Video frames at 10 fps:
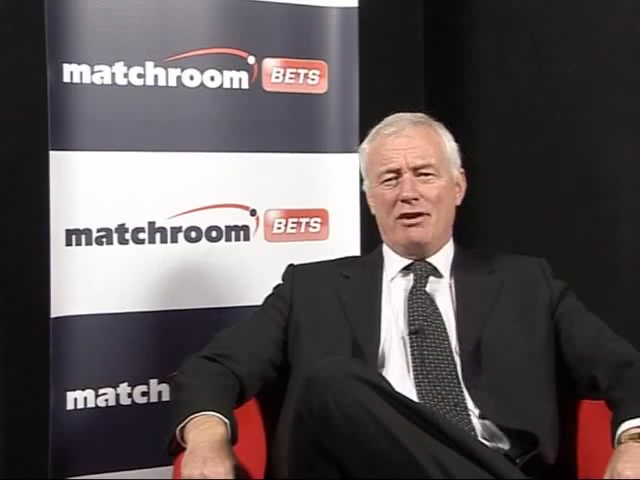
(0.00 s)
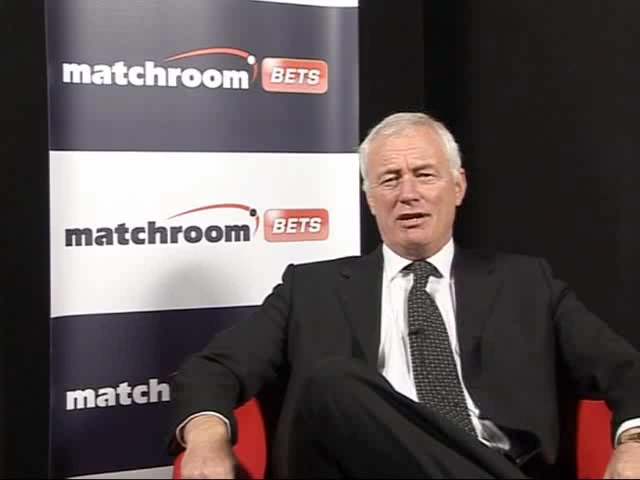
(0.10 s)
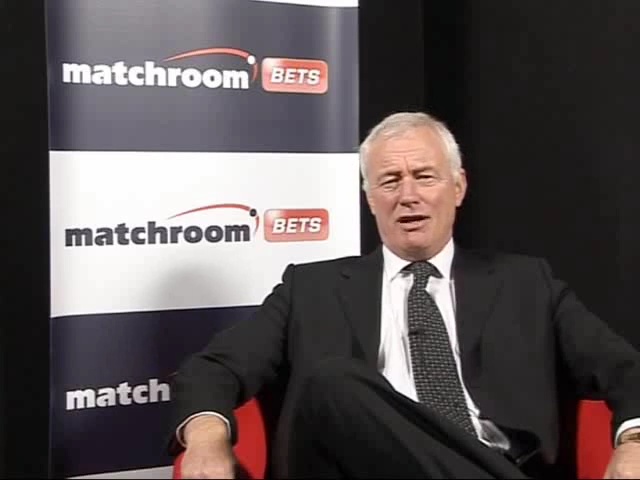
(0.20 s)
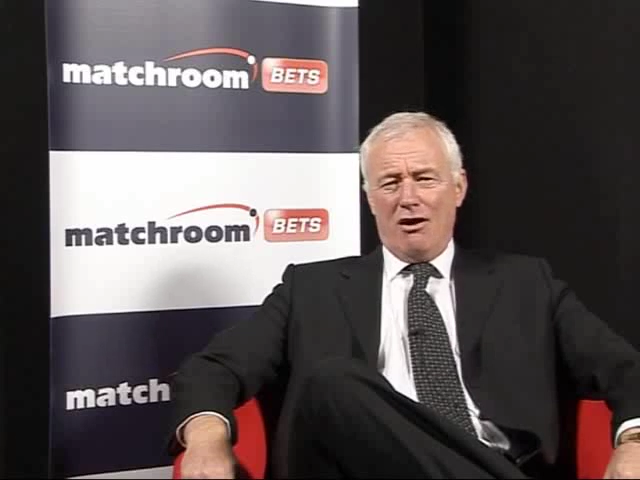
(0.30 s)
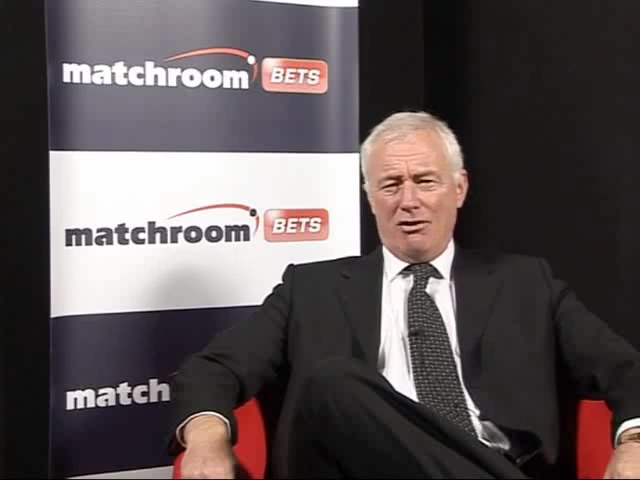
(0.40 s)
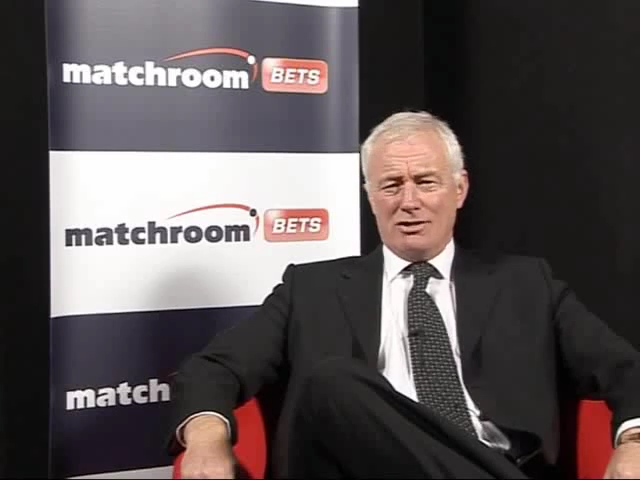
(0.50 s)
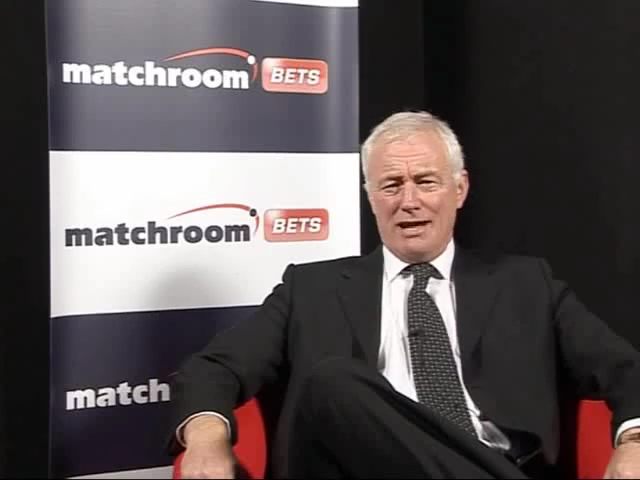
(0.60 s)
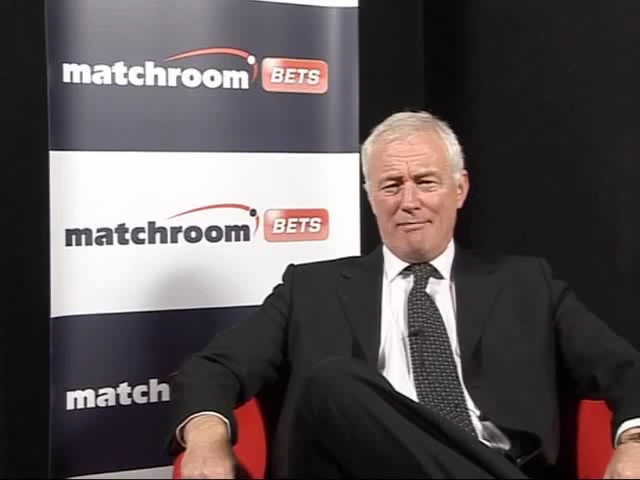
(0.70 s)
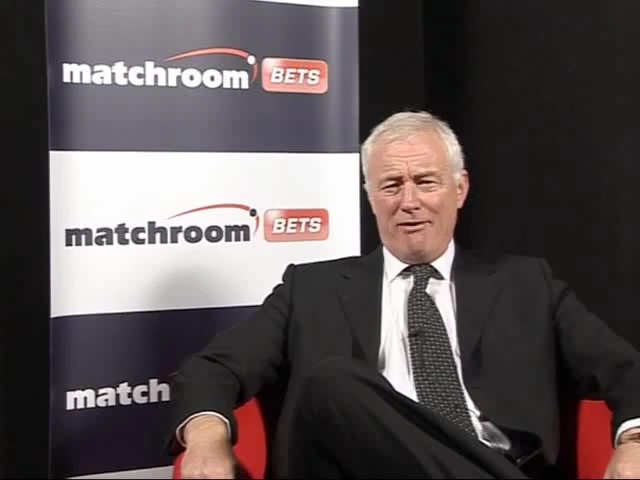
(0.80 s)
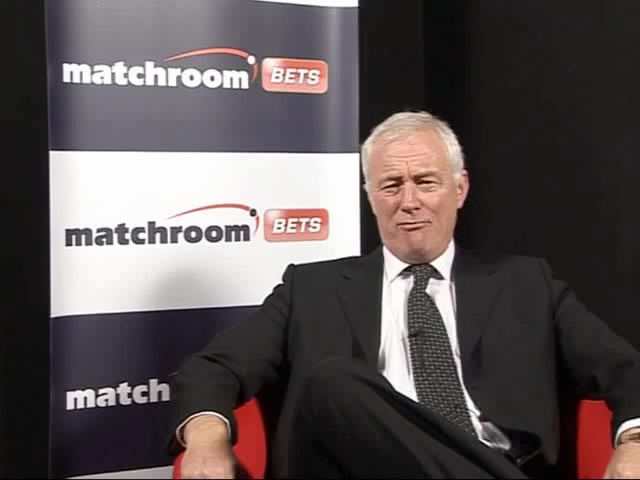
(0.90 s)
large
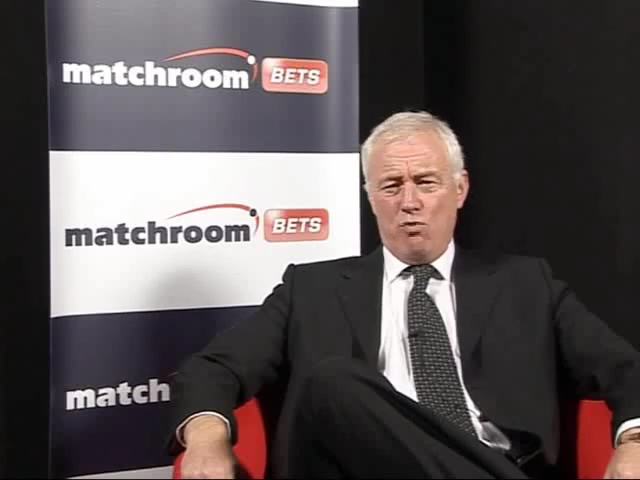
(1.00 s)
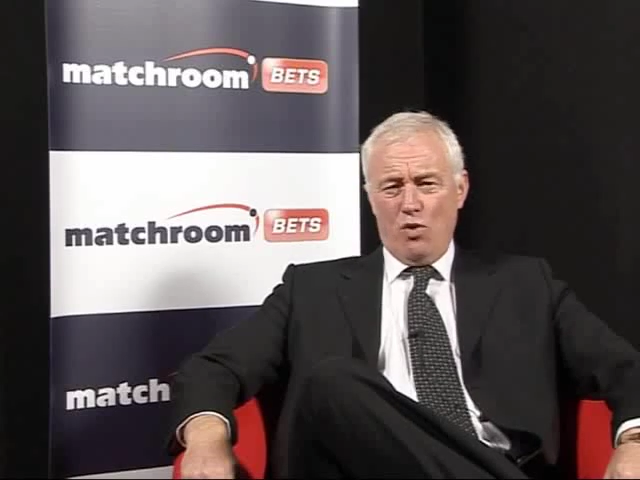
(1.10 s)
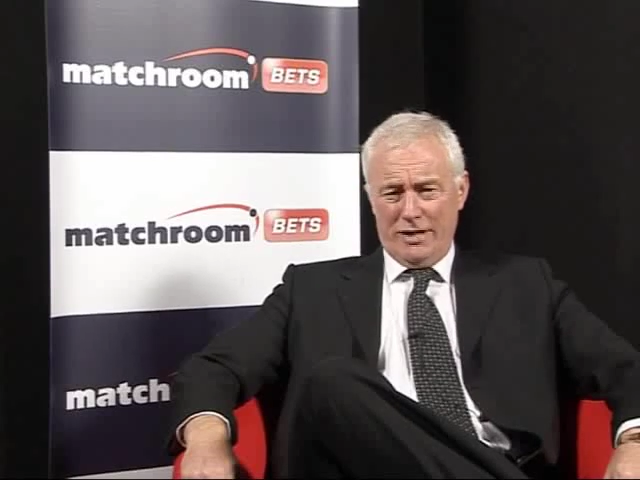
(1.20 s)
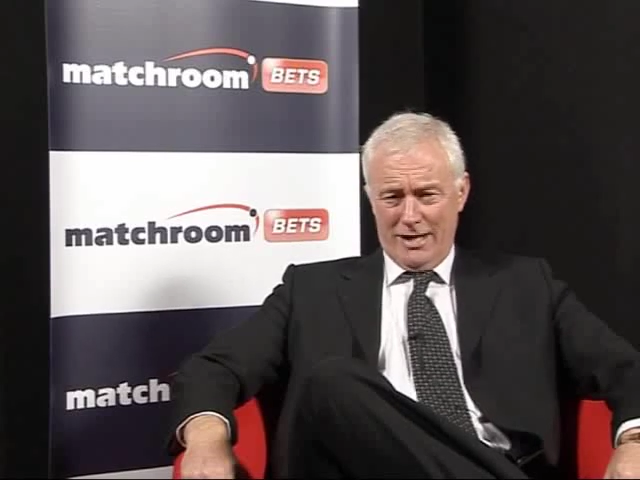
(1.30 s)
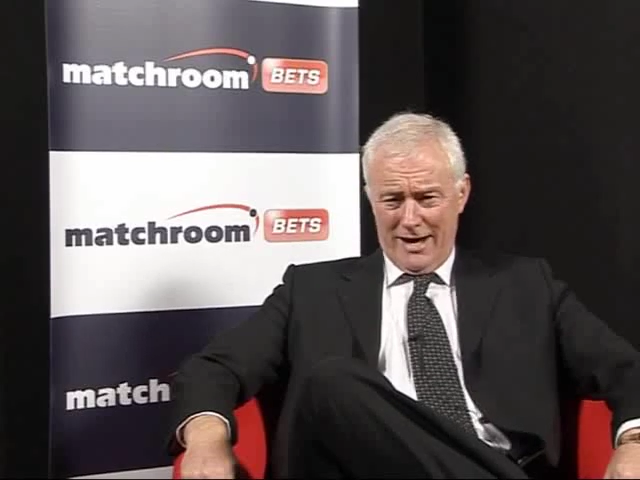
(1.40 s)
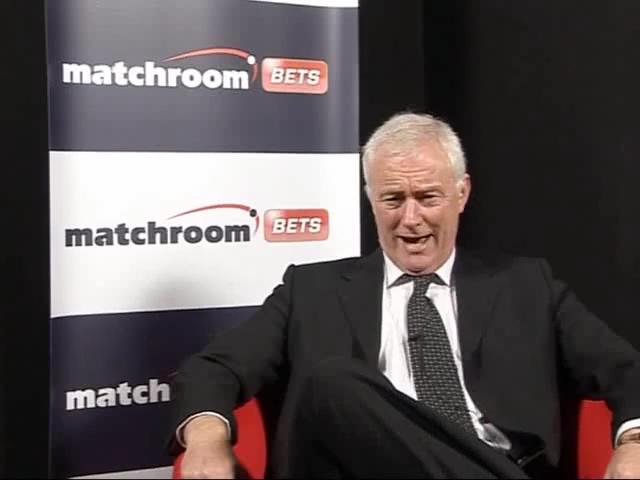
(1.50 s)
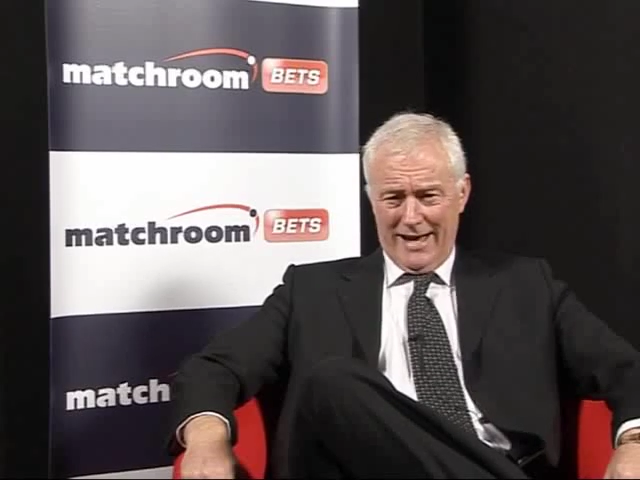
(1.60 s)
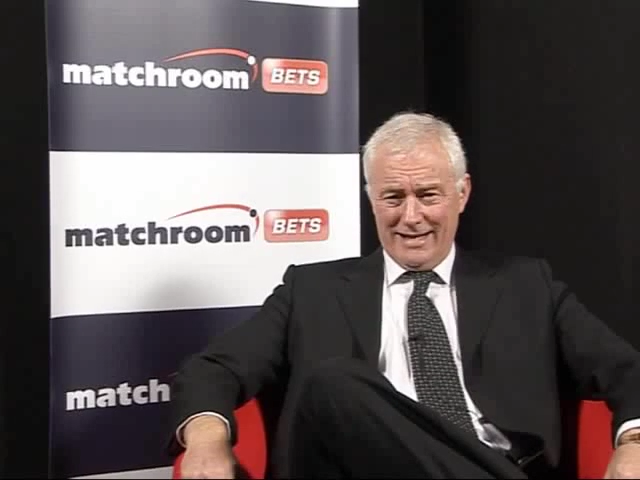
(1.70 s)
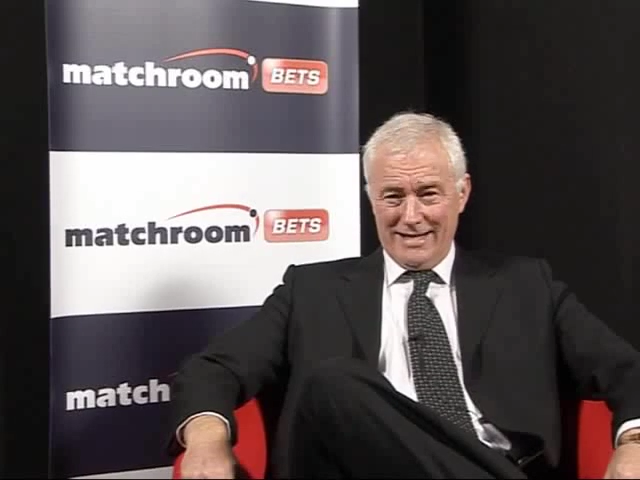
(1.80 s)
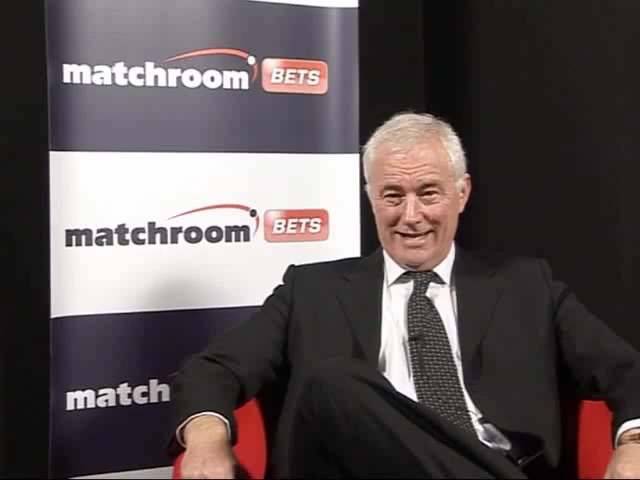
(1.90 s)
lump of wood in your hands.